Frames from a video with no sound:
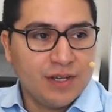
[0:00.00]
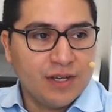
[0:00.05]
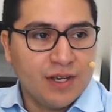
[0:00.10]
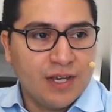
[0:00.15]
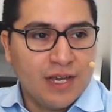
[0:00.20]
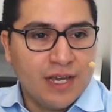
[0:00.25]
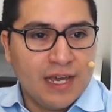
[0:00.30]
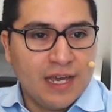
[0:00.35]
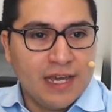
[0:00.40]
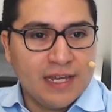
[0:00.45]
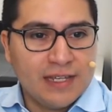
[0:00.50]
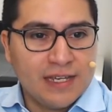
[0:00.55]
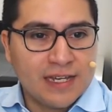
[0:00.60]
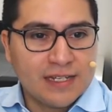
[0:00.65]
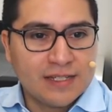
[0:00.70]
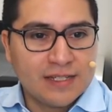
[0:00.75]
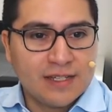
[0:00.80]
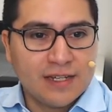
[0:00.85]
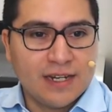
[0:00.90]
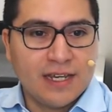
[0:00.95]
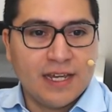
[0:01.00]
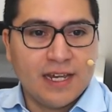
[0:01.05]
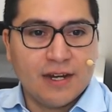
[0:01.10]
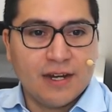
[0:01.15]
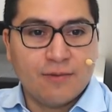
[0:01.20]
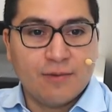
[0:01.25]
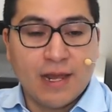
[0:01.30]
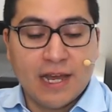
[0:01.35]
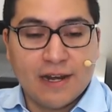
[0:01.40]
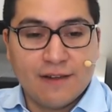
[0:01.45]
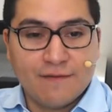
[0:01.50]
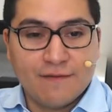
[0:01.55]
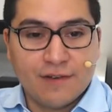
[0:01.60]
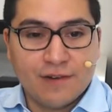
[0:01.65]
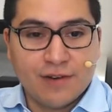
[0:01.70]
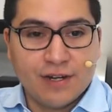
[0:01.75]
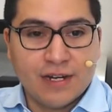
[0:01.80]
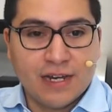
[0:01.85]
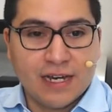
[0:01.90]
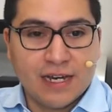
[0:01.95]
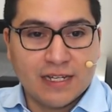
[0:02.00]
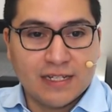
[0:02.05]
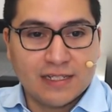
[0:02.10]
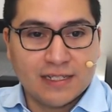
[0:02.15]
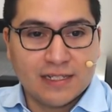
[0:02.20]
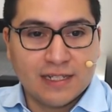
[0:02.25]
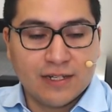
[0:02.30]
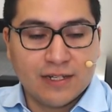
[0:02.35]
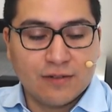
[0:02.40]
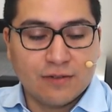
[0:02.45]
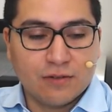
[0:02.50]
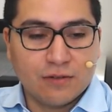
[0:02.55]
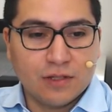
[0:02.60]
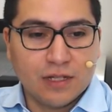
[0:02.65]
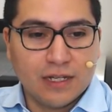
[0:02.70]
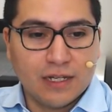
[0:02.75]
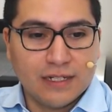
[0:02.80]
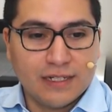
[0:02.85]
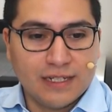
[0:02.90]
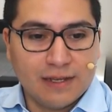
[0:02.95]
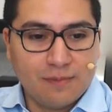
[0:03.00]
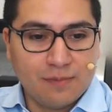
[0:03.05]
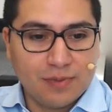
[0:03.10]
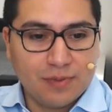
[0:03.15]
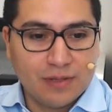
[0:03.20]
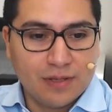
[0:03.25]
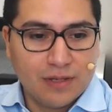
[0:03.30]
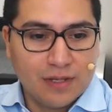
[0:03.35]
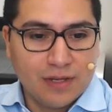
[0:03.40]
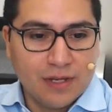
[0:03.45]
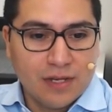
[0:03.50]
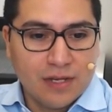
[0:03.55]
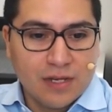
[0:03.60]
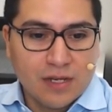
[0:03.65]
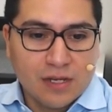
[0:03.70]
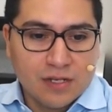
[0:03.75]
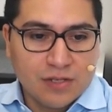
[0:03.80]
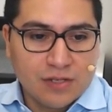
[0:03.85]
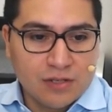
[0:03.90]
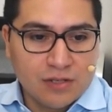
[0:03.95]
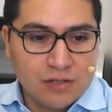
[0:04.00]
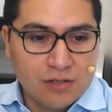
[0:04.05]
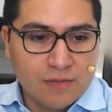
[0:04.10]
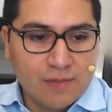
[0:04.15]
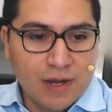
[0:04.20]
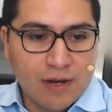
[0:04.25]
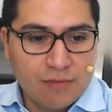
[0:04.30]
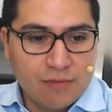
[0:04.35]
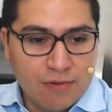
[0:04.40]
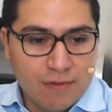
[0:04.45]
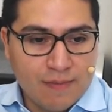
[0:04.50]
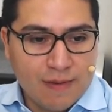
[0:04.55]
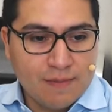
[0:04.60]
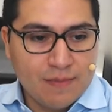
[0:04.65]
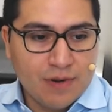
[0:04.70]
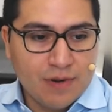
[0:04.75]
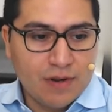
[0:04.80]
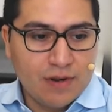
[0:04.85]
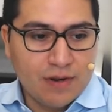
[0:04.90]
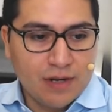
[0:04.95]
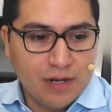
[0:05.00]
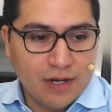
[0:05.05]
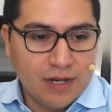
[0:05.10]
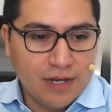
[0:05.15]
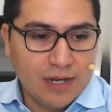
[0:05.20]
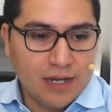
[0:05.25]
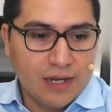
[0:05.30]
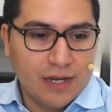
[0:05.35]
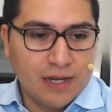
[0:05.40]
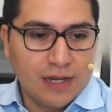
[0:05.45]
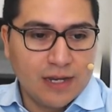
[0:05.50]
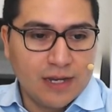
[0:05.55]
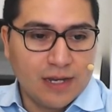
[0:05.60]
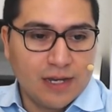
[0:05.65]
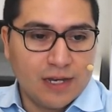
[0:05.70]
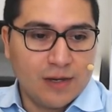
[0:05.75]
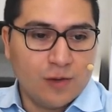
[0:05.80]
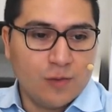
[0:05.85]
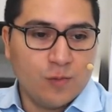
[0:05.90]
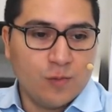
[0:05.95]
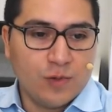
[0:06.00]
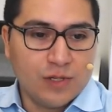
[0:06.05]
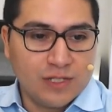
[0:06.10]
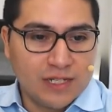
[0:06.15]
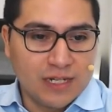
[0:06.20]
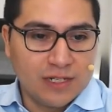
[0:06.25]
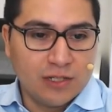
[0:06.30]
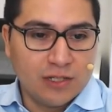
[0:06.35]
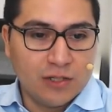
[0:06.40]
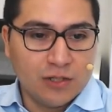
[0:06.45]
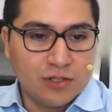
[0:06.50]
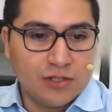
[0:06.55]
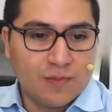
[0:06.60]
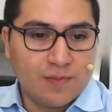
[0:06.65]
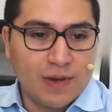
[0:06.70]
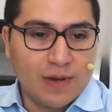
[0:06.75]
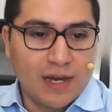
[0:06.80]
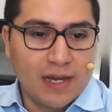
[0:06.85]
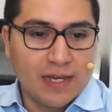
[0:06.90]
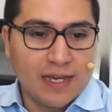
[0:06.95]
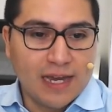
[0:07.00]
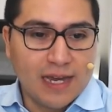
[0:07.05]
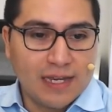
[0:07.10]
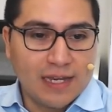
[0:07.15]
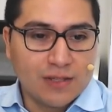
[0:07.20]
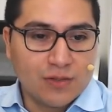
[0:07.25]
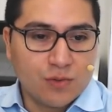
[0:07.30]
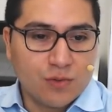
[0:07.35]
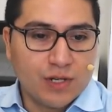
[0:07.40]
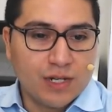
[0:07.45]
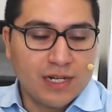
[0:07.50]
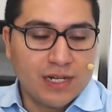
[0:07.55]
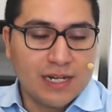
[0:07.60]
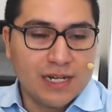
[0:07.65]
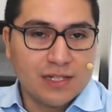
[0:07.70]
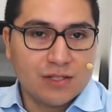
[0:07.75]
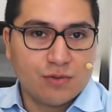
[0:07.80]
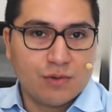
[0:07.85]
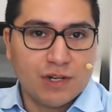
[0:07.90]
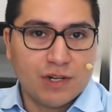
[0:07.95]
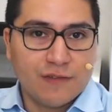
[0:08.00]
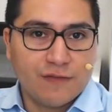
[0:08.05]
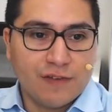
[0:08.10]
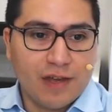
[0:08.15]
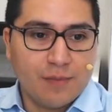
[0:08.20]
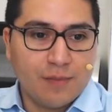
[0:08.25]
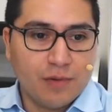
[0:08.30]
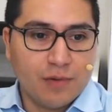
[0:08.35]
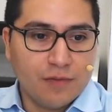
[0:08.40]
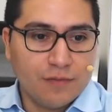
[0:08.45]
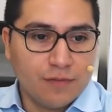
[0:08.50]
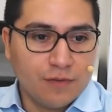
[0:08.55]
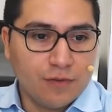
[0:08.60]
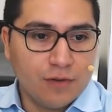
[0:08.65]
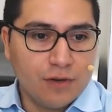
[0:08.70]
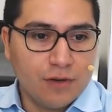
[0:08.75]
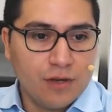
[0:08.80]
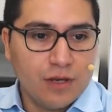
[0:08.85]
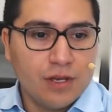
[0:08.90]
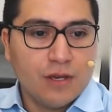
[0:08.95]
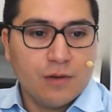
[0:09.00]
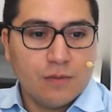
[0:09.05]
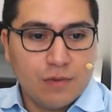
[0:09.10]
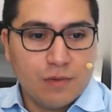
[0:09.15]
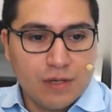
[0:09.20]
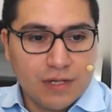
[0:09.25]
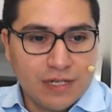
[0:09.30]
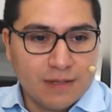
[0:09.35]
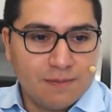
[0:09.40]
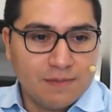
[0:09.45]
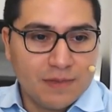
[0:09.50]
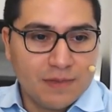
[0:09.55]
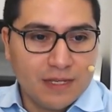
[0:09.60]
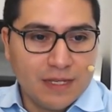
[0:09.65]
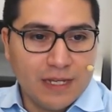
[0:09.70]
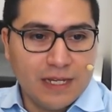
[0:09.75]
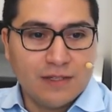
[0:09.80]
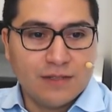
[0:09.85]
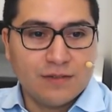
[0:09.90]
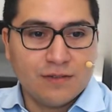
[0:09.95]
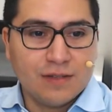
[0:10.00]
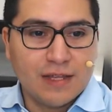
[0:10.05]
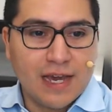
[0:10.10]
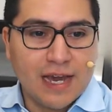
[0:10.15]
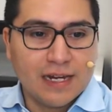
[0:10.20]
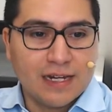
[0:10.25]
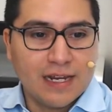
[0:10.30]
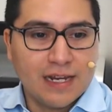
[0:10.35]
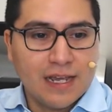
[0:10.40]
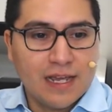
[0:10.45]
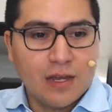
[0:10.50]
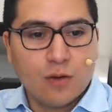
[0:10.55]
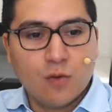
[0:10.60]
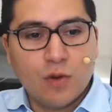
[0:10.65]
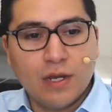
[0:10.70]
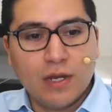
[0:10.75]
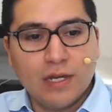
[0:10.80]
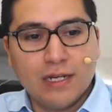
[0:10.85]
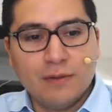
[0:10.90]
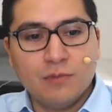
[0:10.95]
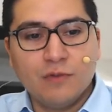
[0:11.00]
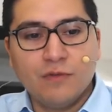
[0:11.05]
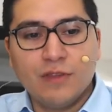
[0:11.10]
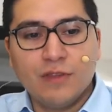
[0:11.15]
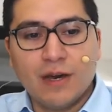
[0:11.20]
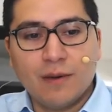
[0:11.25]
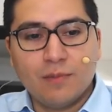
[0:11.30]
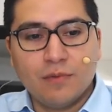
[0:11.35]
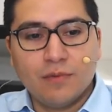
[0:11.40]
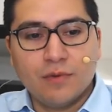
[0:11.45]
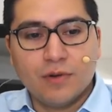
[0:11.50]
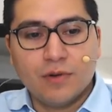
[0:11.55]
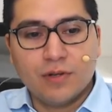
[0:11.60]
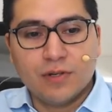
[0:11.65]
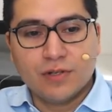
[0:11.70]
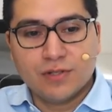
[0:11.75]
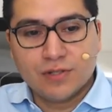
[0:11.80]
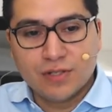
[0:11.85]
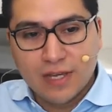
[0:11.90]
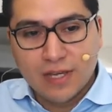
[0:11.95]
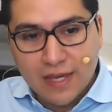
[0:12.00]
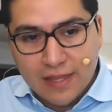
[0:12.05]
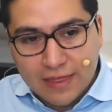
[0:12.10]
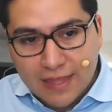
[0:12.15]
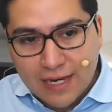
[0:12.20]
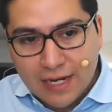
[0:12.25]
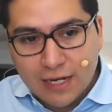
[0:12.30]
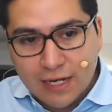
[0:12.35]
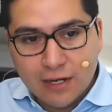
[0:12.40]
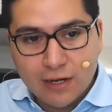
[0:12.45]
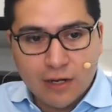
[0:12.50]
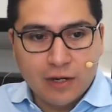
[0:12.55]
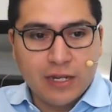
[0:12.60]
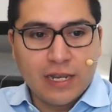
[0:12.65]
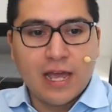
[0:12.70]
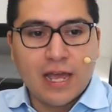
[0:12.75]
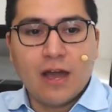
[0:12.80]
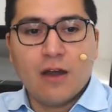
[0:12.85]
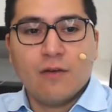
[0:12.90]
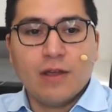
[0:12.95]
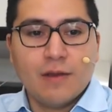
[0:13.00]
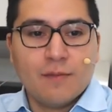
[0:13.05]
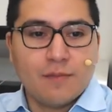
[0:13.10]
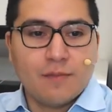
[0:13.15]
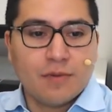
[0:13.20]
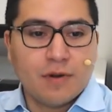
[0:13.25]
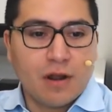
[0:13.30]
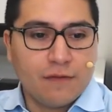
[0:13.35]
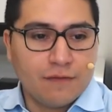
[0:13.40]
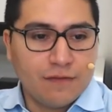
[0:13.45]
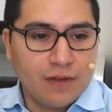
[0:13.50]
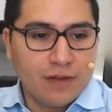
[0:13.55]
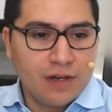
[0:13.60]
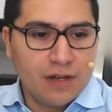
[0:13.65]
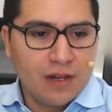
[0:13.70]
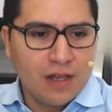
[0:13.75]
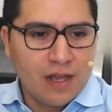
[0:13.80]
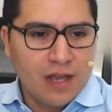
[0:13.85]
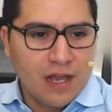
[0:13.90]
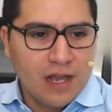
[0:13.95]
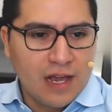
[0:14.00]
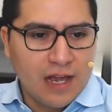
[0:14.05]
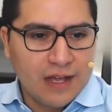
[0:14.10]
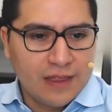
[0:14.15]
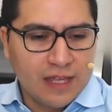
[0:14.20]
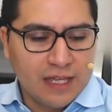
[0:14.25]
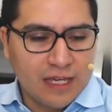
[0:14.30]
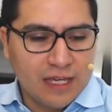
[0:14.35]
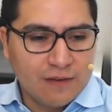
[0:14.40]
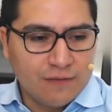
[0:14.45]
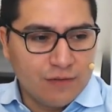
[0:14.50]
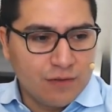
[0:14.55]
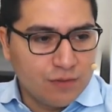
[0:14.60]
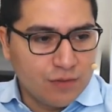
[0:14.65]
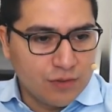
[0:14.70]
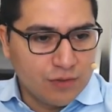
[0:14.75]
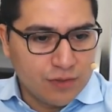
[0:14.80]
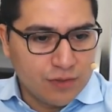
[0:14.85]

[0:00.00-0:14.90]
And yesterday here we had a very nice little dip. So you might remember we said look to buy at 2925.4. We dipped into that, quickly moved upwards, and then now in profit. I think if you would